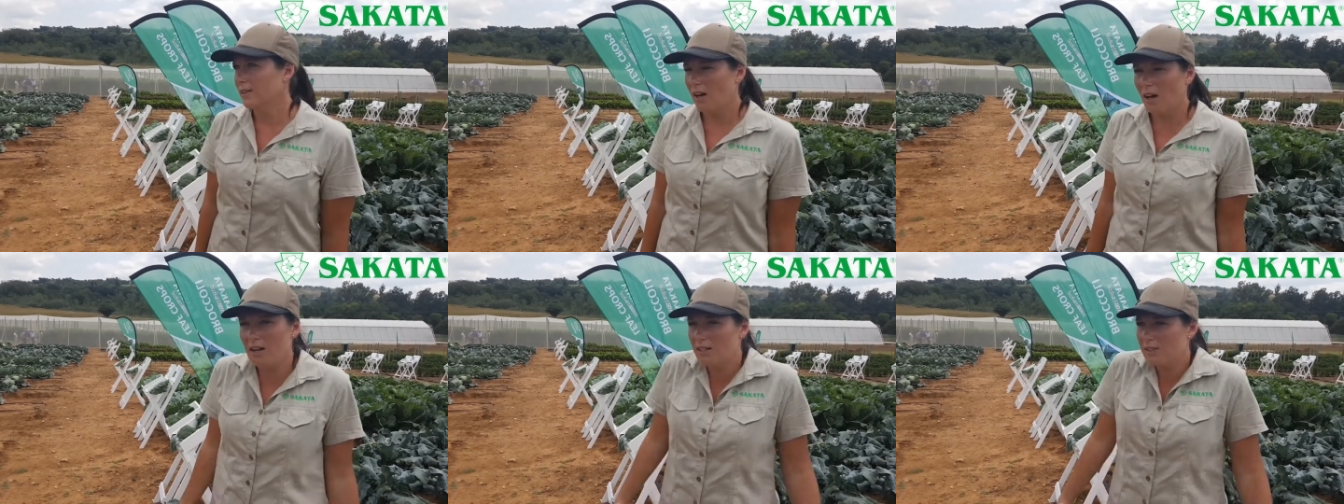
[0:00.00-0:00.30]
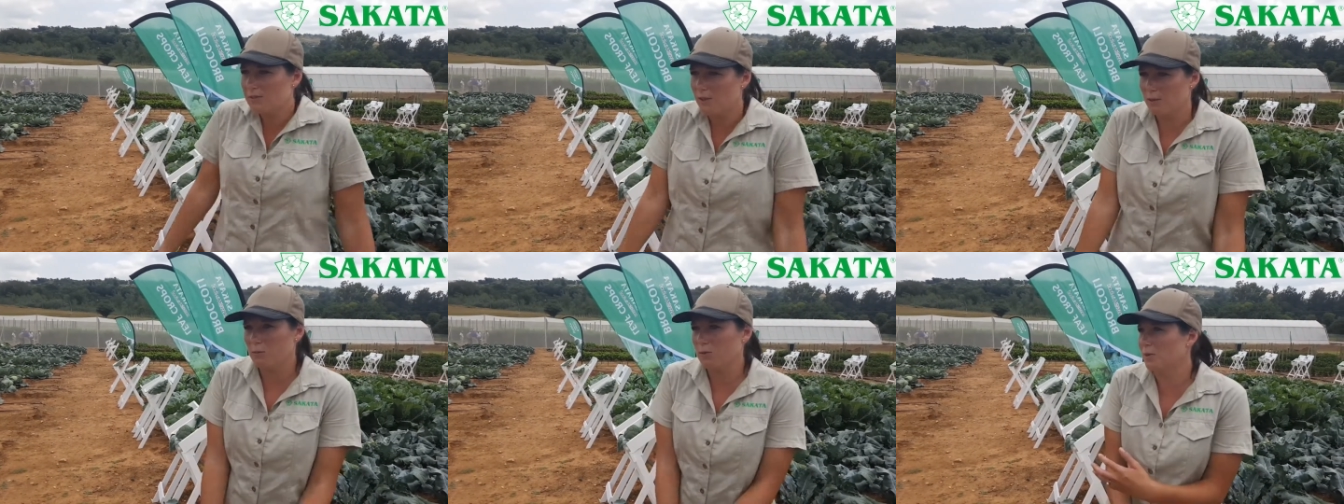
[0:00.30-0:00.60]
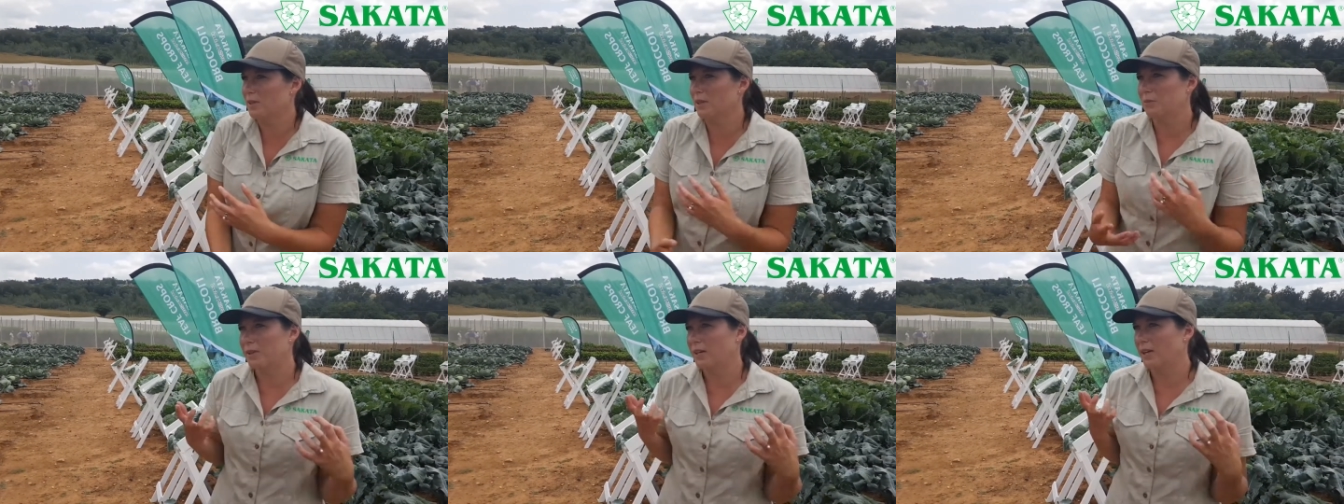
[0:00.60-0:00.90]
Alles vat
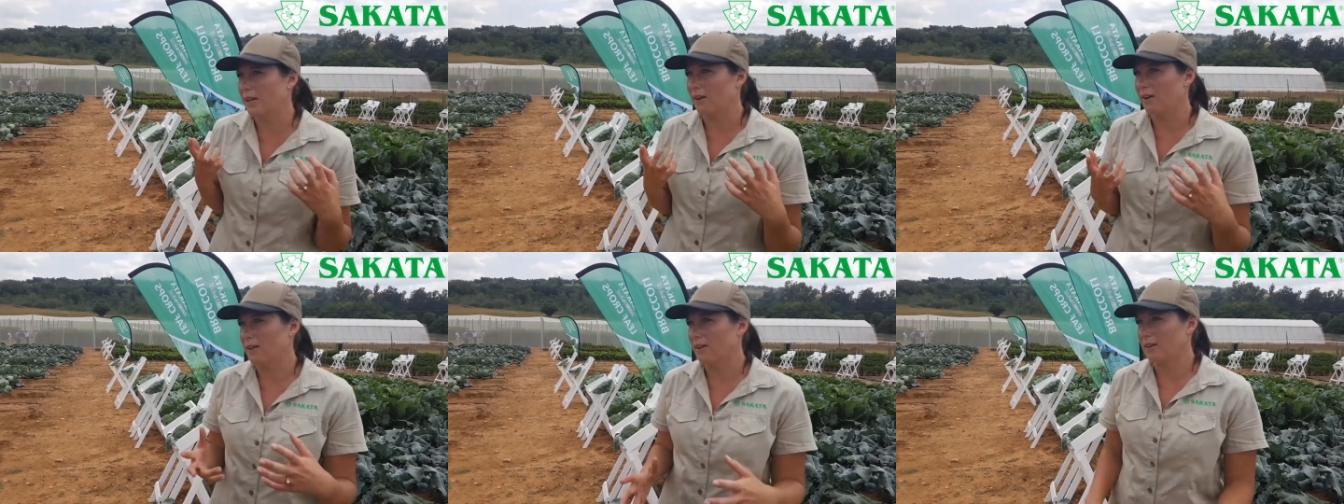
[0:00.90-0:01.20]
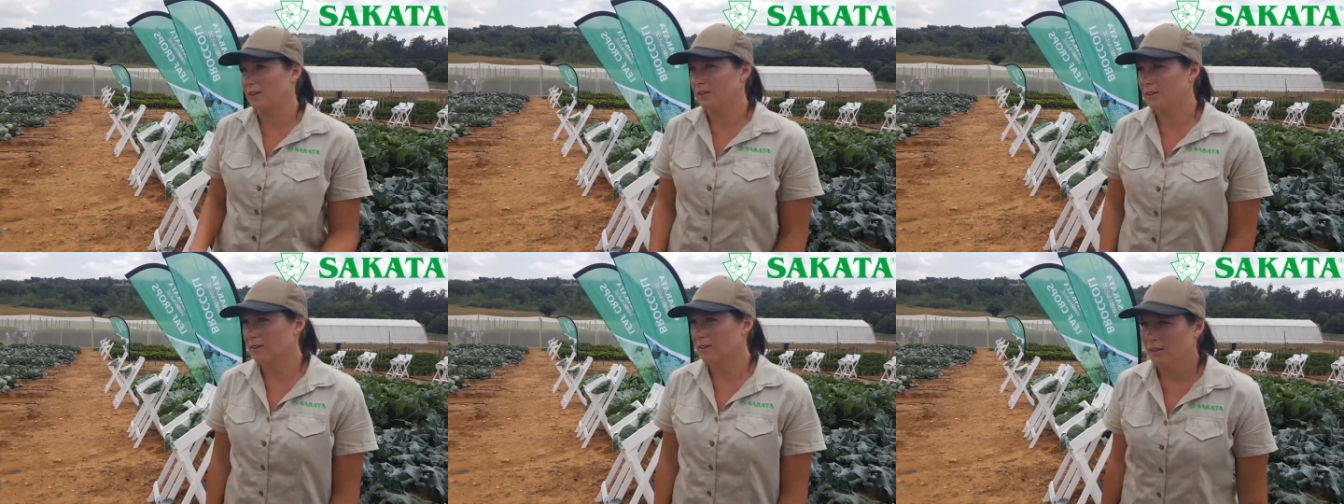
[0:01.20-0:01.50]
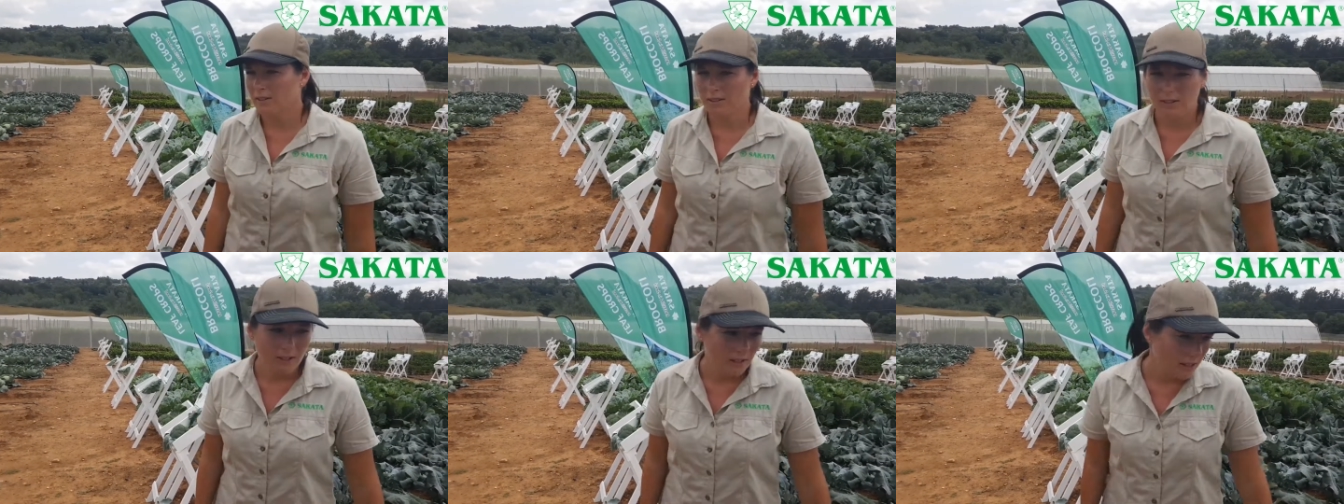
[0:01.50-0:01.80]
ons maar
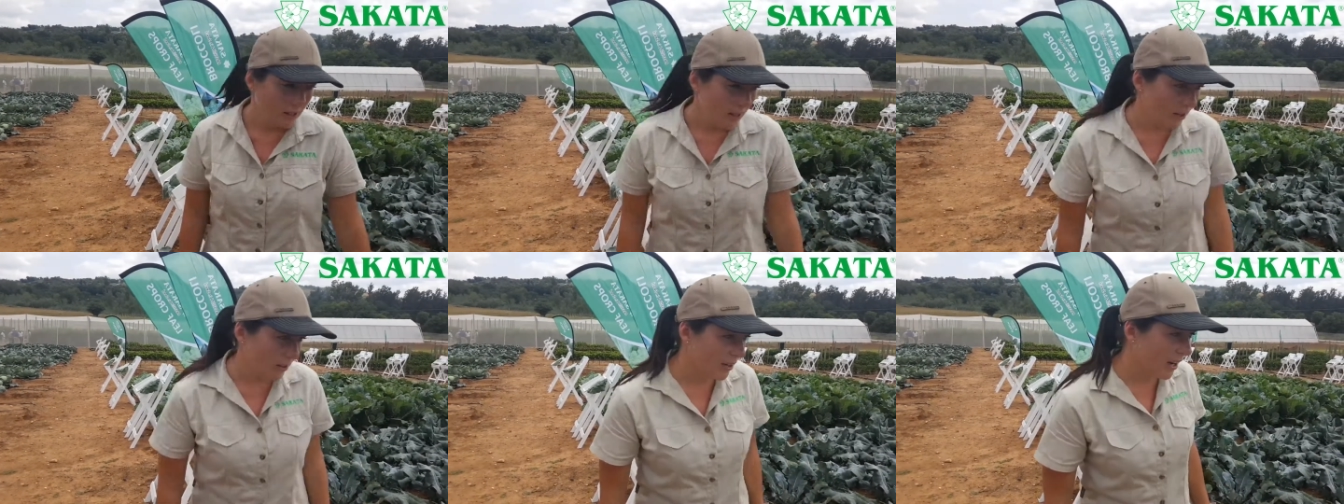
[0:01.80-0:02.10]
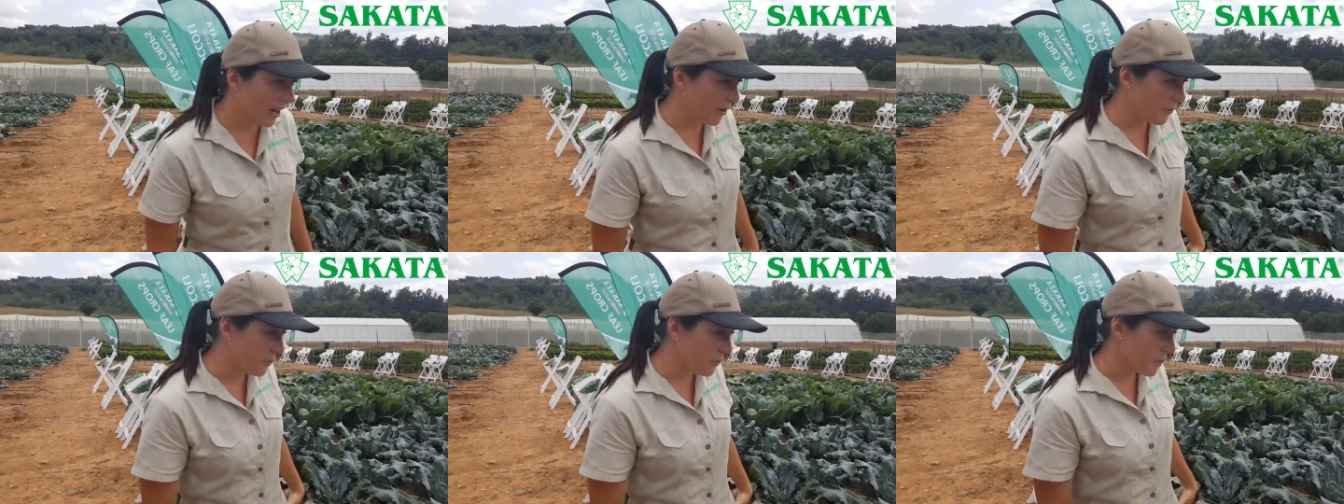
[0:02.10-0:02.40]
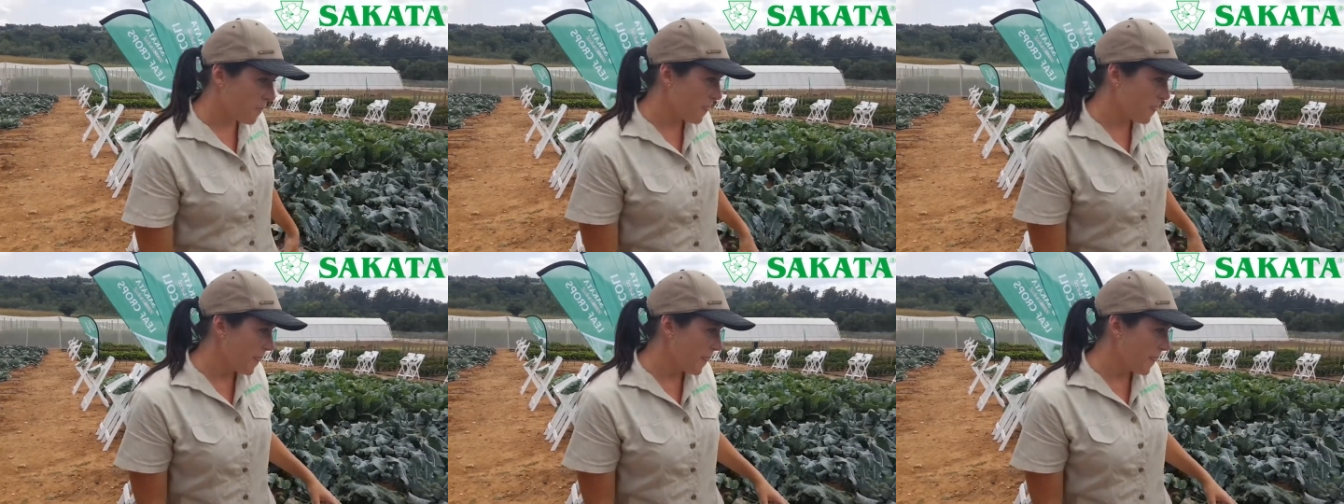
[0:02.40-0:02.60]
Okay.